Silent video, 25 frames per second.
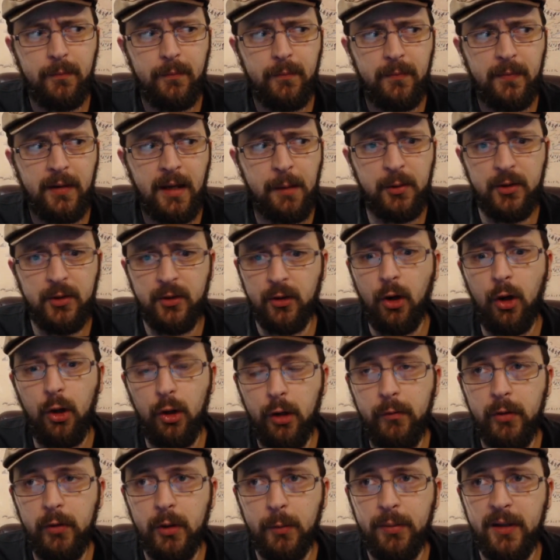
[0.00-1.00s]
happens all
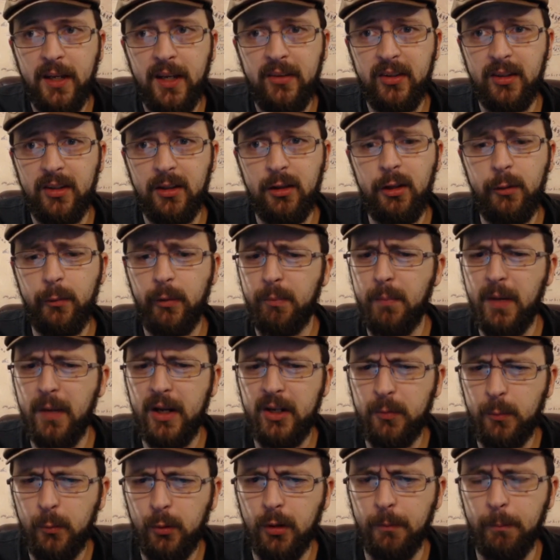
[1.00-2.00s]
over the place, including with
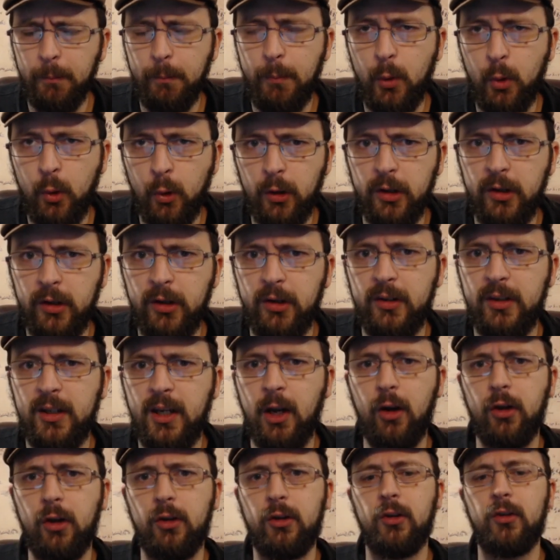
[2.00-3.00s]
much more important
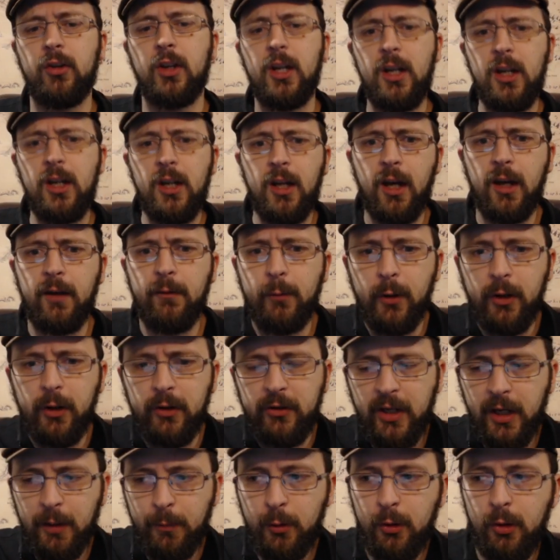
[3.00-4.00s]
characters. For
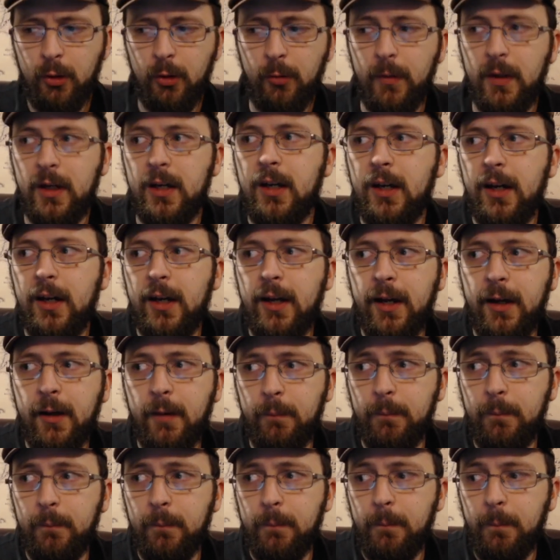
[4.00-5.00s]
example,
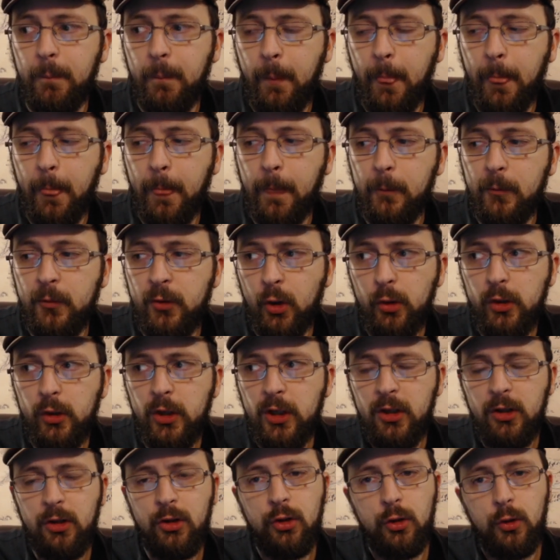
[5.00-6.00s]

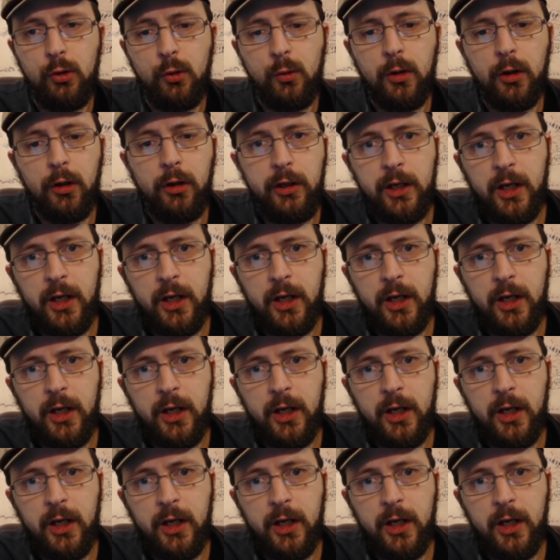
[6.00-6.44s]
Tolkien knew early